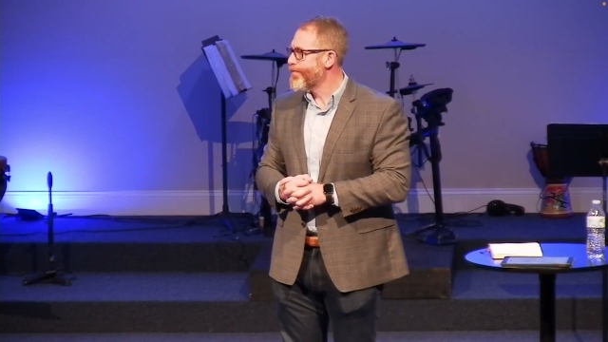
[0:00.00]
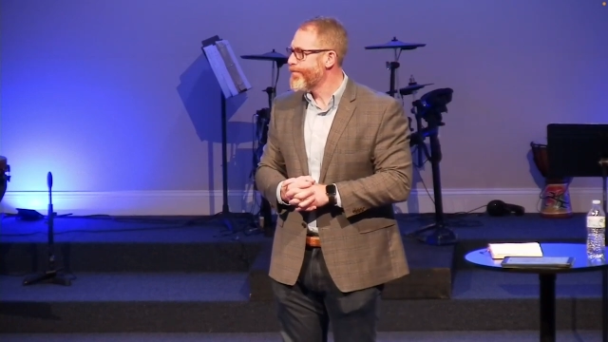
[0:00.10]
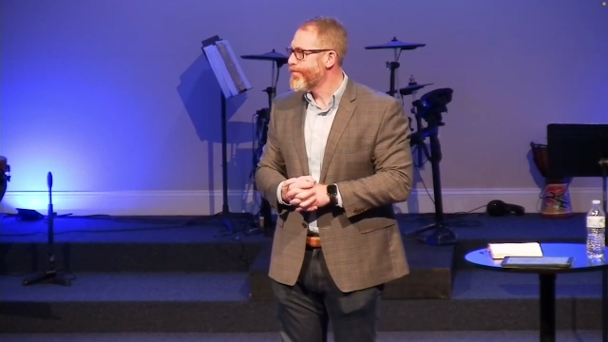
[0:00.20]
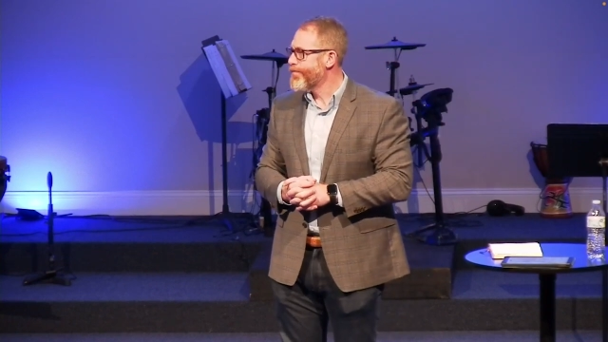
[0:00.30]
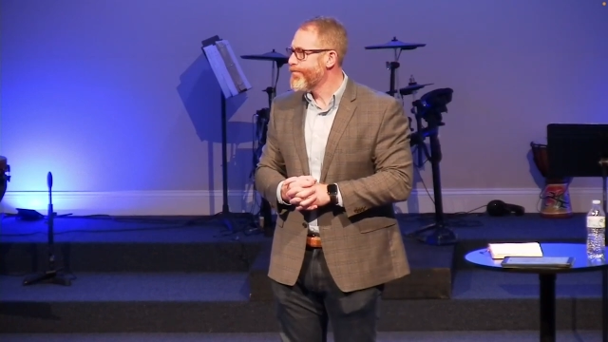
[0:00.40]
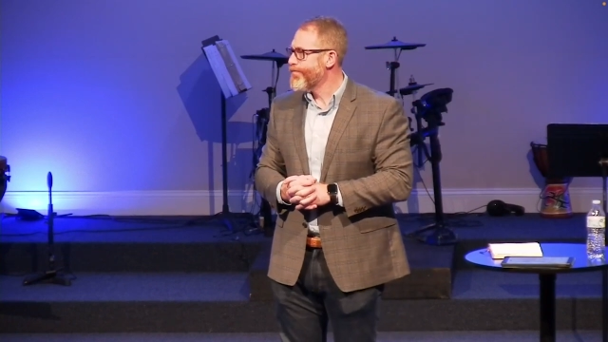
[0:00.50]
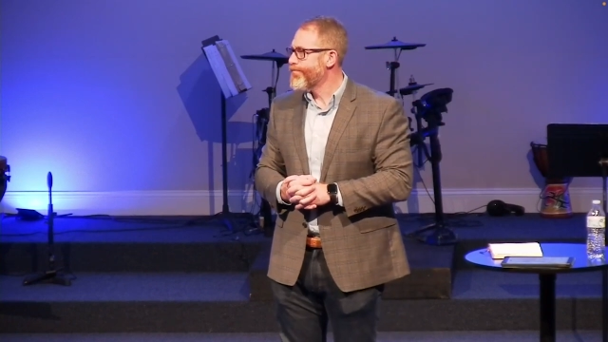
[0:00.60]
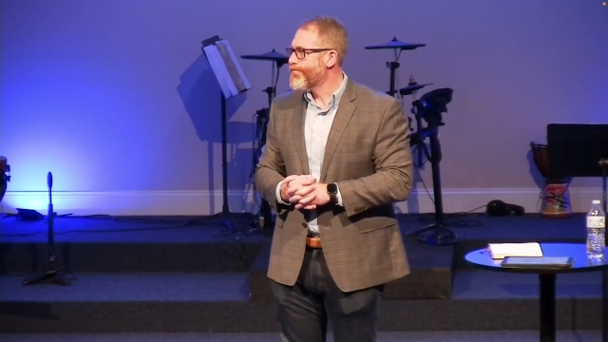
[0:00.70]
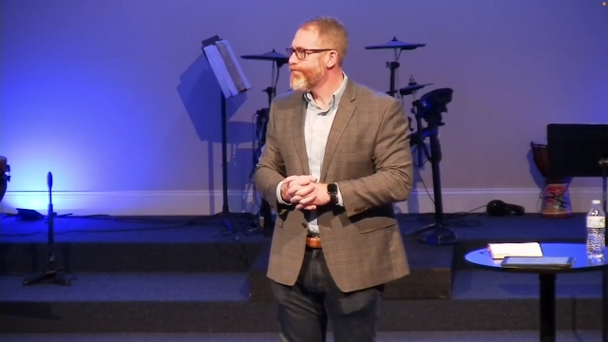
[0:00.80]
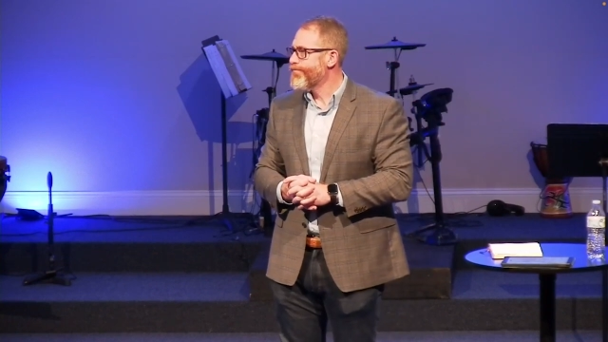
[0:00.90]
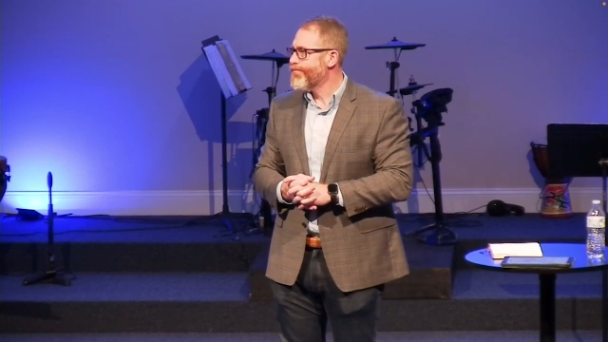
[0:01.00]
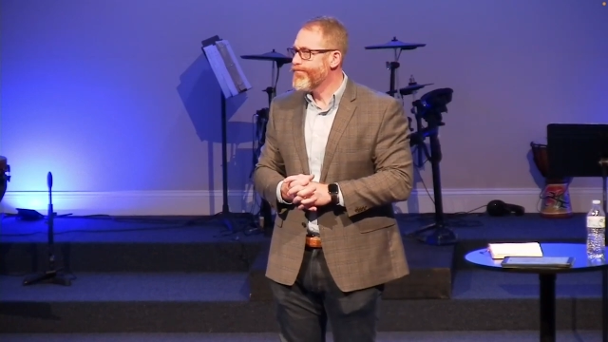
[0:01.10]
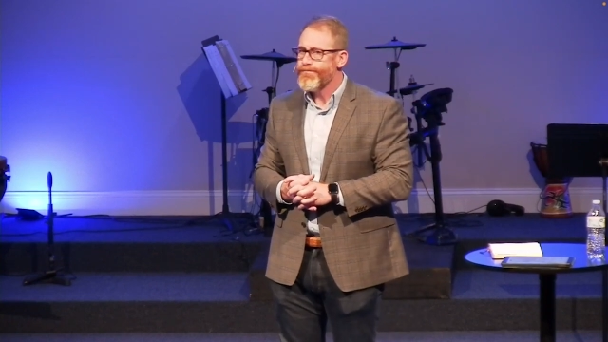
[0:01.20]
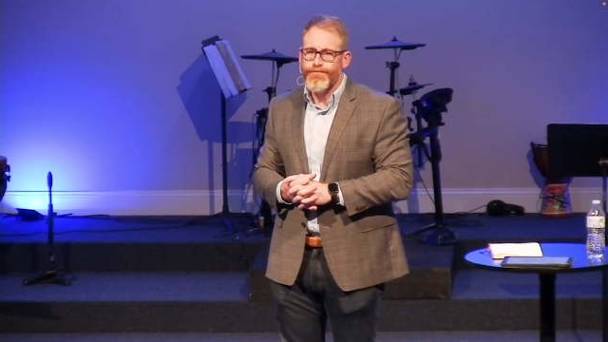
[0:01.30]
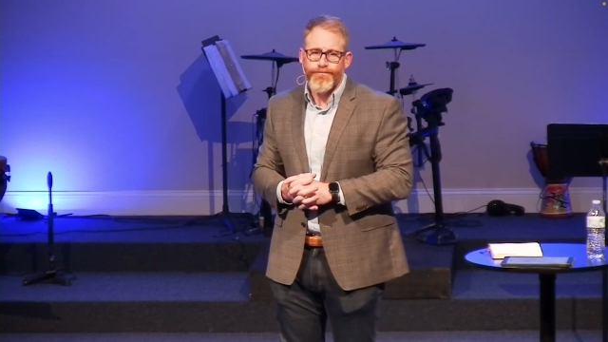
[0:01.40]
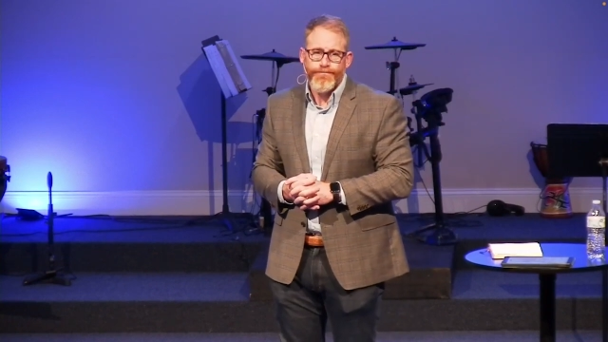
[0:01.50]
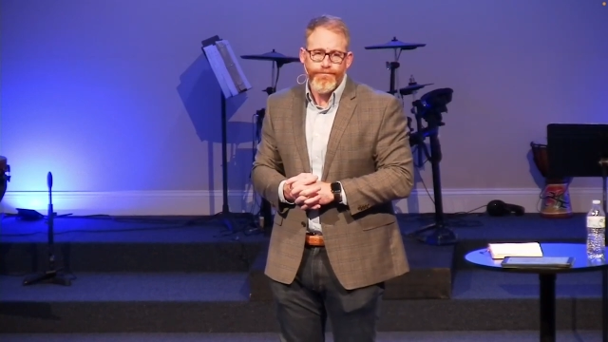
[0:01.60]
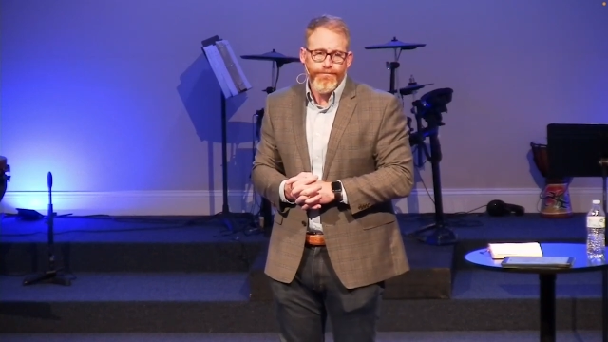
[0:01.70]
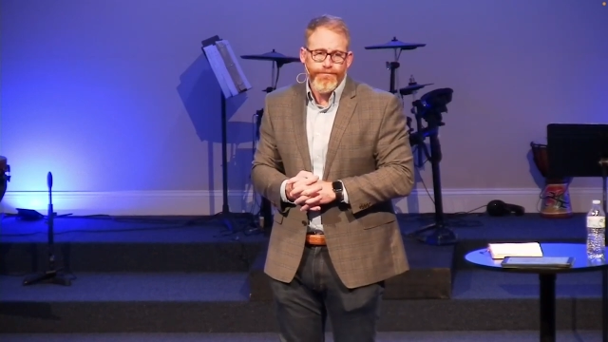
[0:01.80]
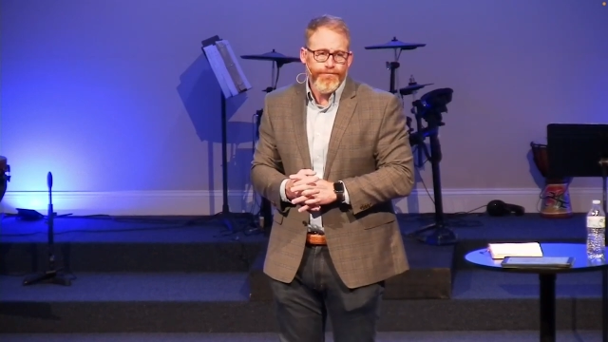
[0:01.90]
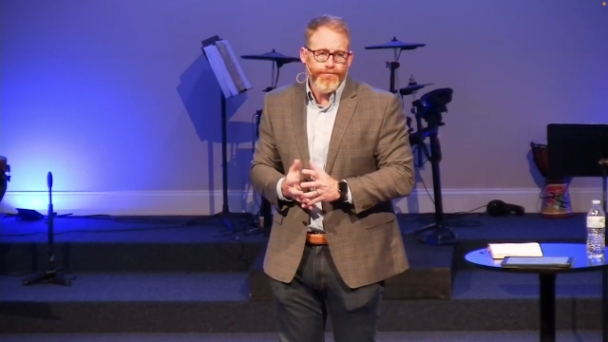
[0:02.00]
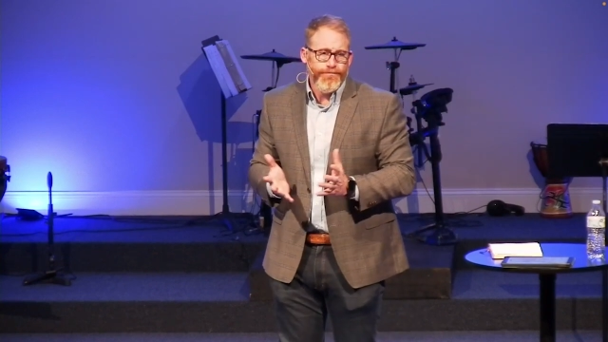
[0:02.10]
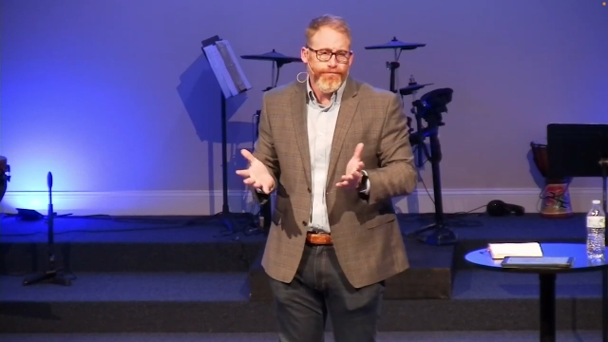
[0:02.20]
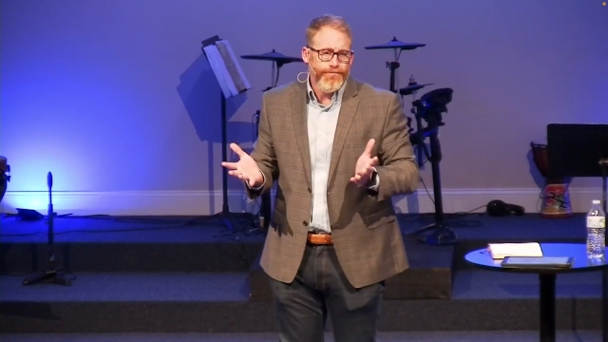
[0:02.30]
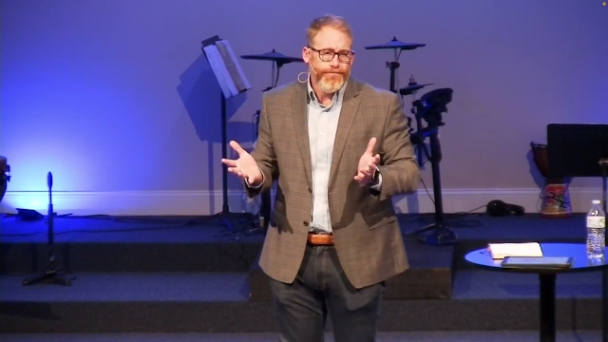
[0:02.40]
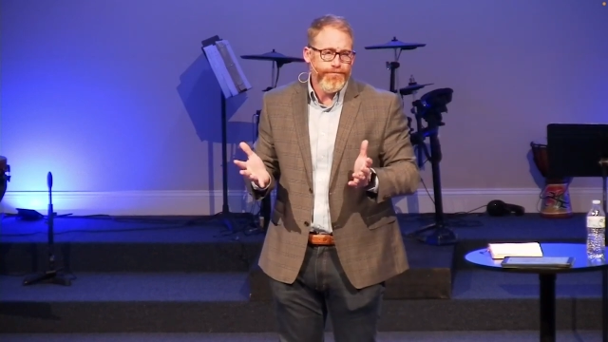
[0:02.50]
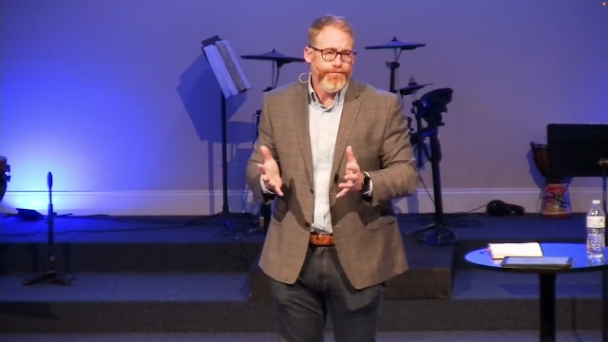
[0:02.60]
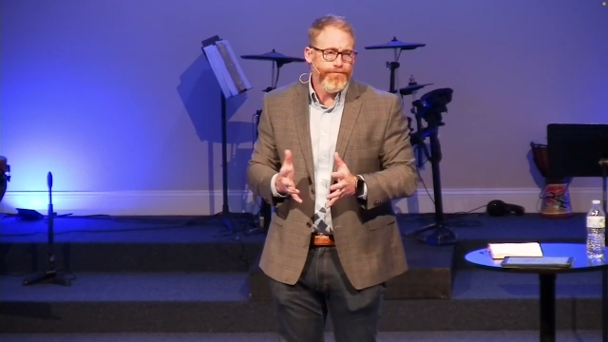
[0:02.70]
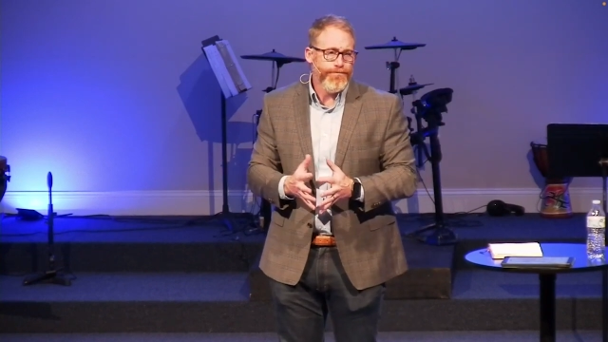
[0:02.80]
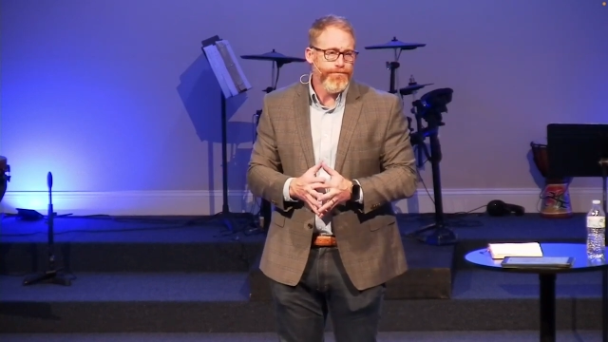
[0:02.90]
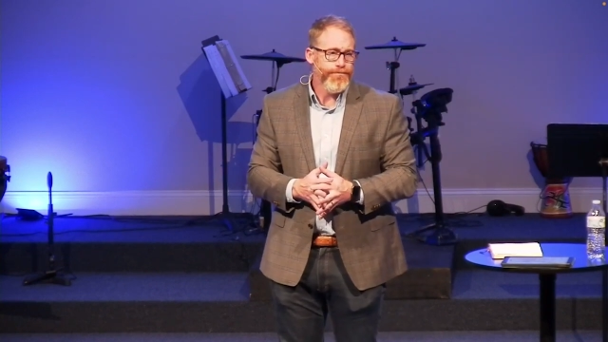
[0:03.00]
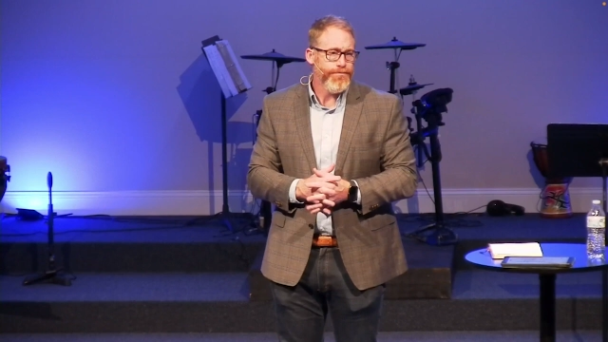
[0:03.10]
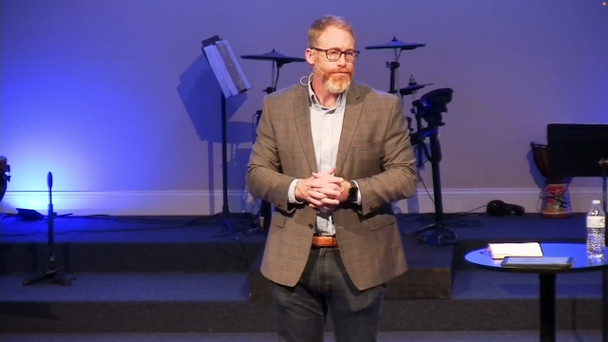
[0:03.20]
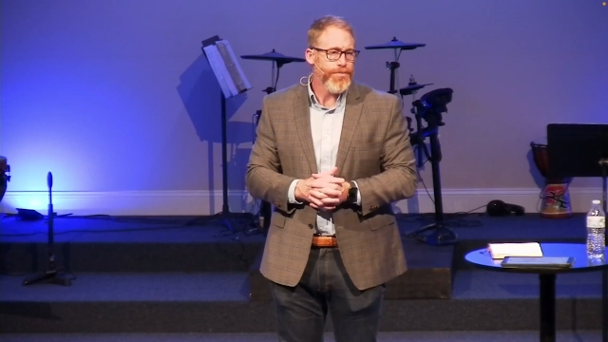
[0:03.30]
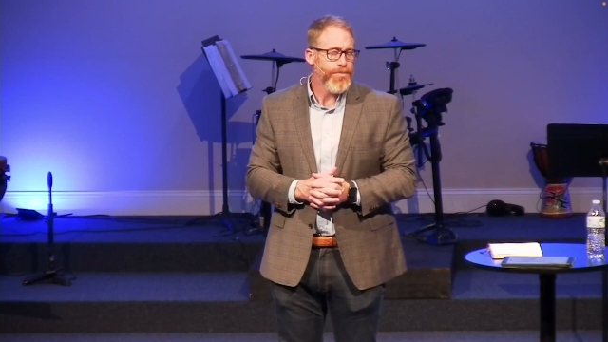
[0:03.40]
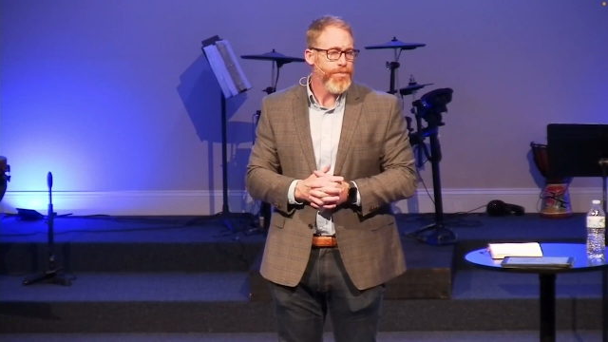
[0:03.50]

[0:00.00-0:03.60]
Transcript: No one is speaking in this clip.